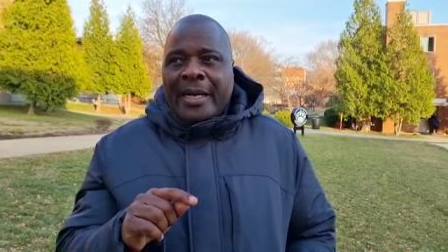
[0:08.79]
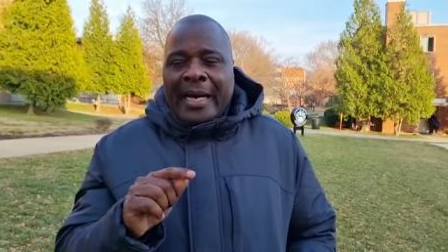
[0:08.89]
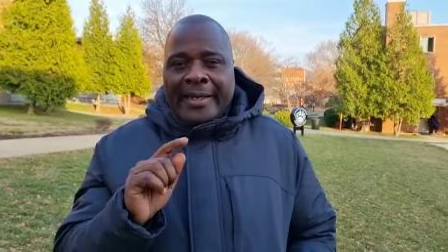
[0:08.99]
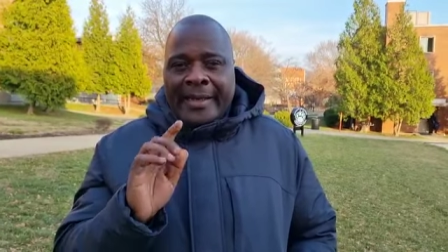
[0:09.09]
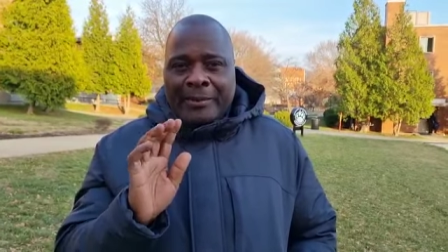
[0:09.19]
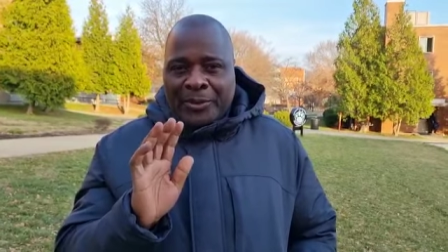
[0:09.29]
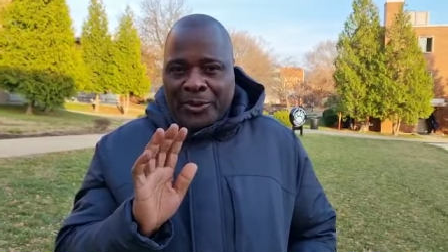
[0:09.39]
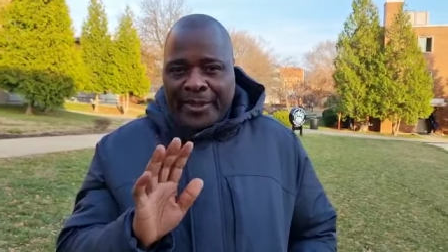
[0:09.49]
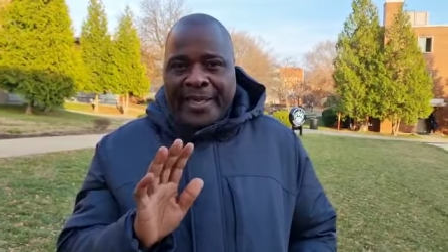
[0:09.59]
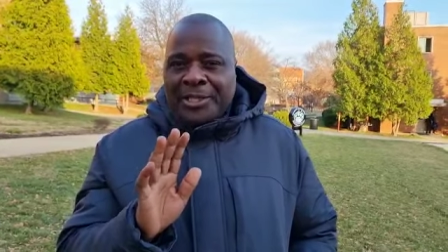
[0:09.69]
And I'm
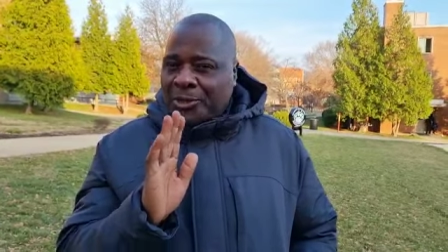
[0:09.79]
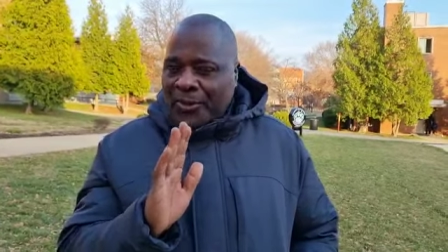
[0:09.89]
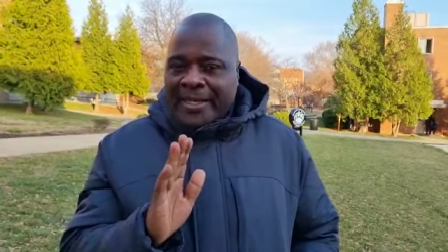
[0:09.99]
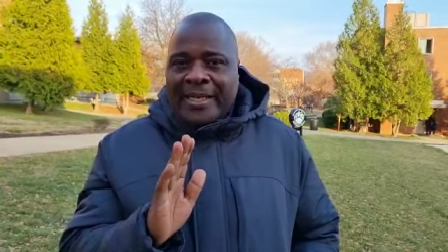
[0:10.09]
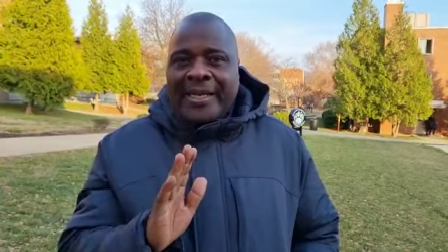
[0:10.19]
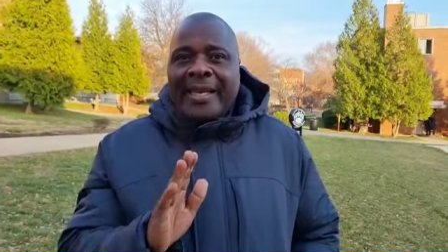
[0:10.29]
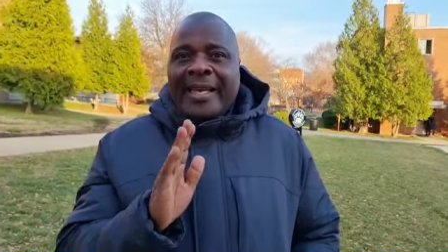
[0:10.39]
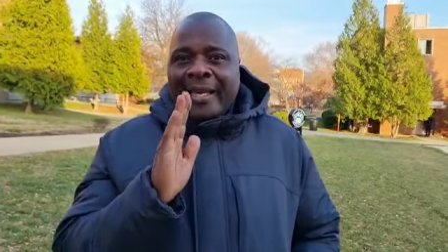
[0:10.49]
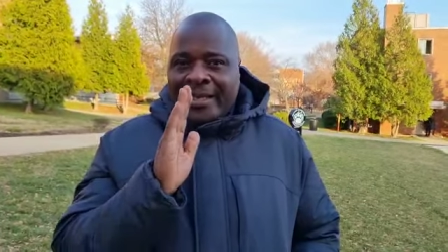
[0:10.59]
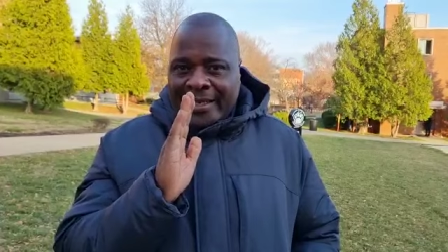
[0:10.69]
talking strictly
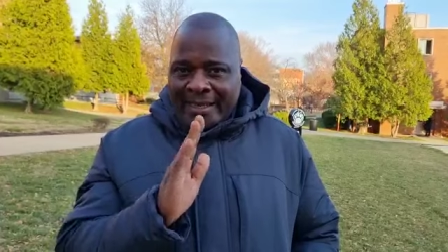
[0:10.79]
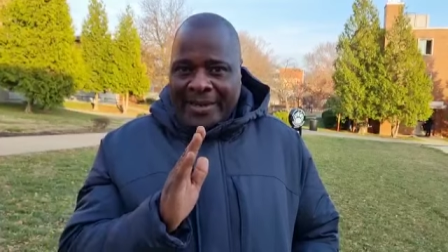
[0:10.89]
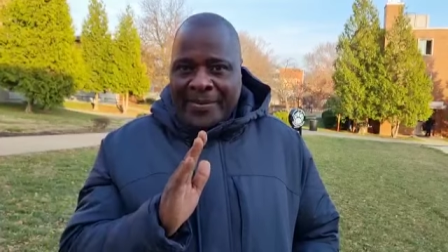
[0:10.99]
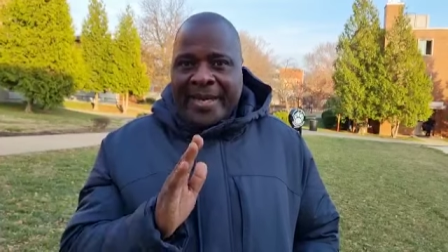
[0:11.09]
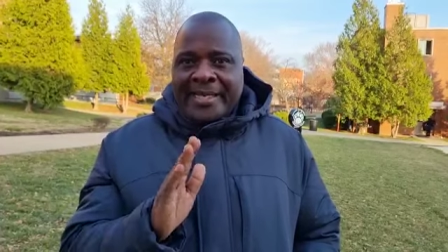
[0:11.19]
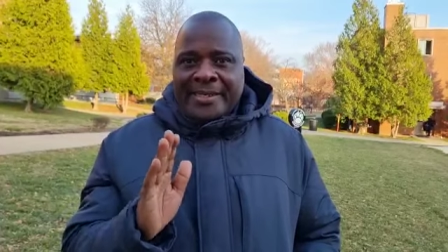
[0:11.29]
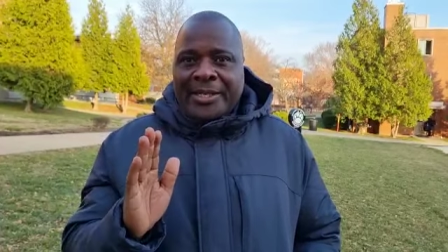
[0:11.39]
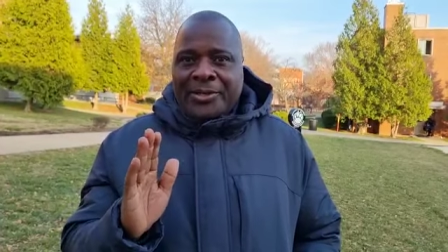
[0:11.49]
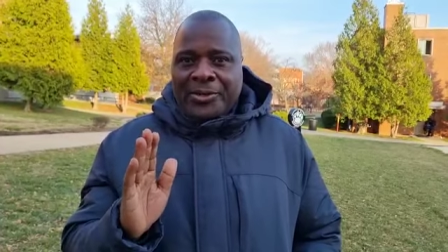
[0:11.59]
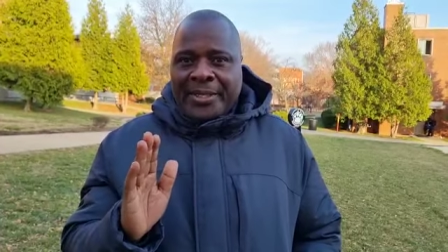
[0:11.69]
Kakamega
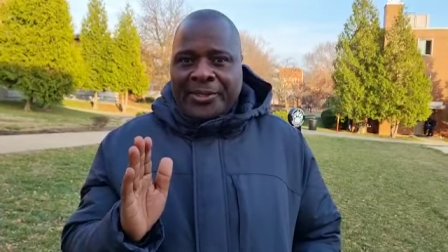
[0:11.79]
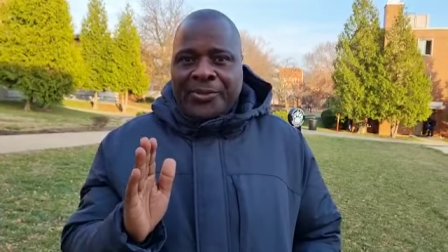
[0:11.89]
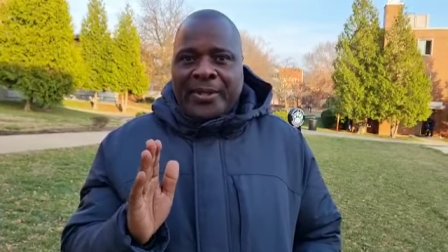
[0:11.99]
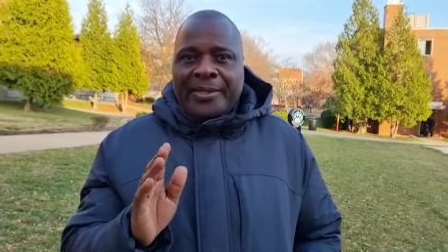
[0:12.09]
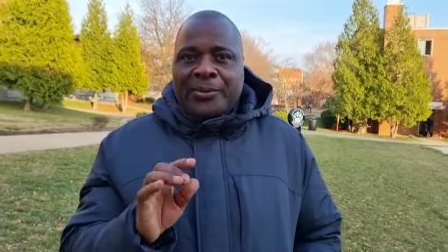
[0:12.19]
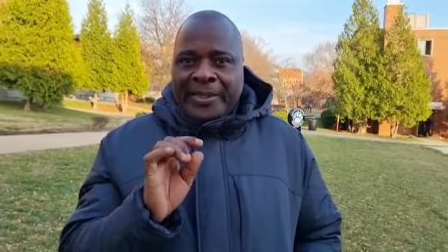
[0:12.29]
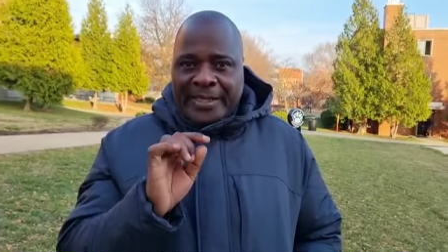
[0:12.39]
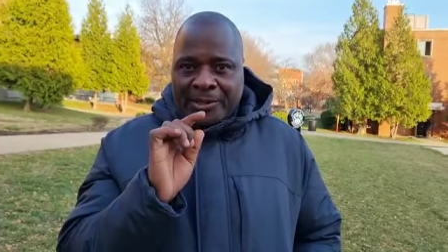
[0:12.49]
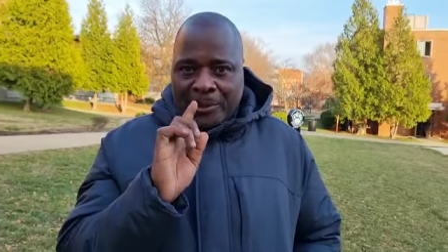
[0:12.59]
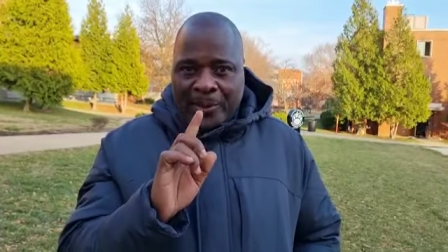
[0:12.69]
Central District, which
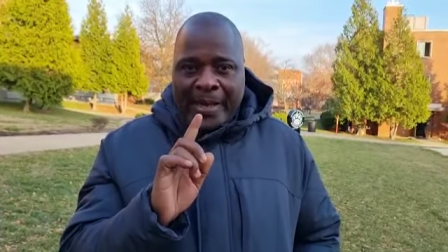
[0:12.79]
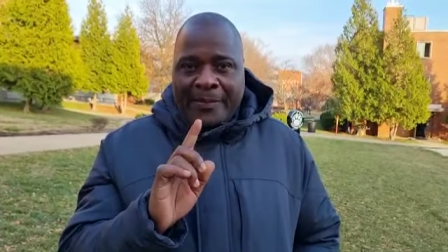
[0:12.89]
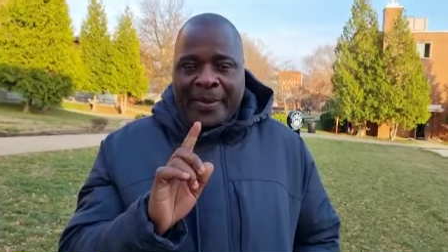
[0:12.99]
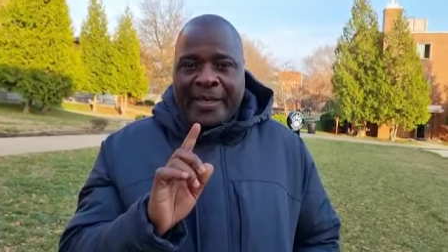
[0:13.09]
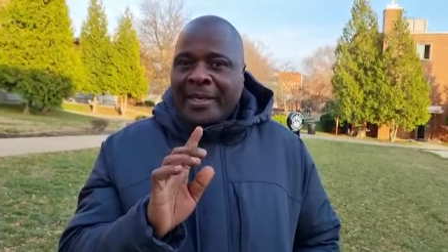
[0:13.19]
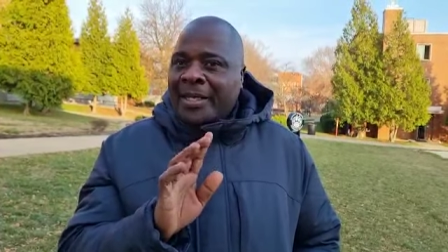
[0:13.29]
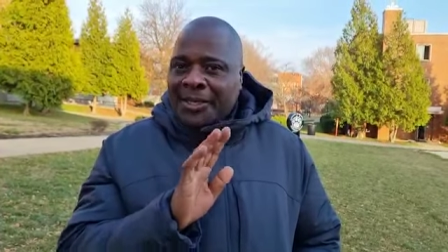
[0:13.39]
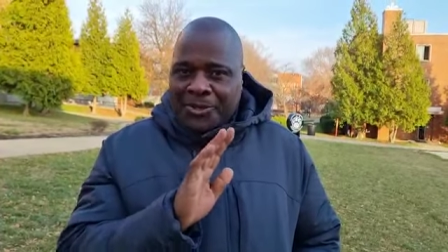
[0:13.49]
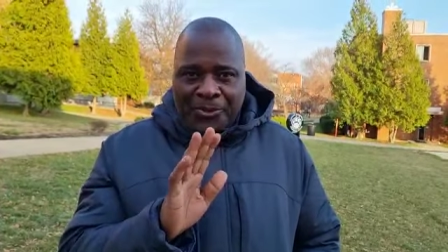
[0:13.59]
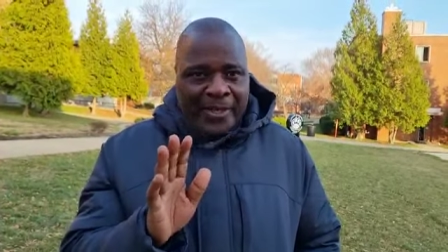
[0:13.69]
is Lurambi.
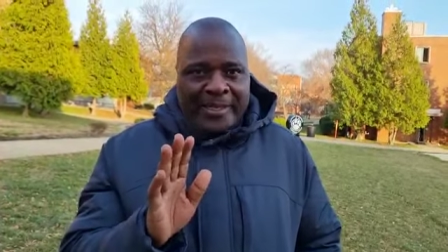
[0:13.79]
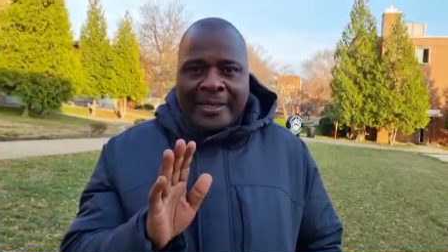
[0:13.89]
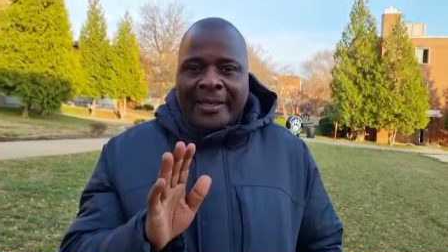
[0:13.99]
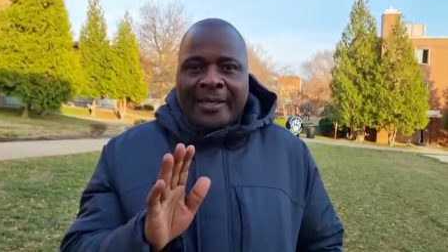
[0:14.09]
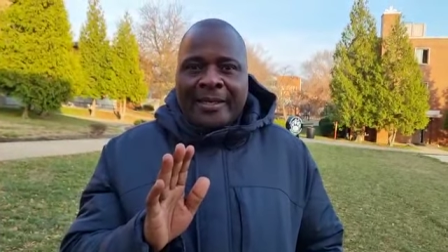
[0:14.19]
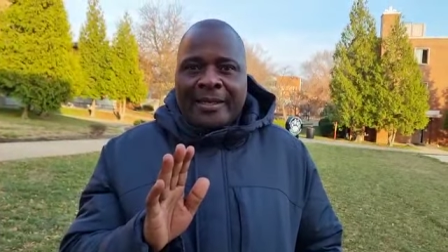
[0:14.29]
Strictly.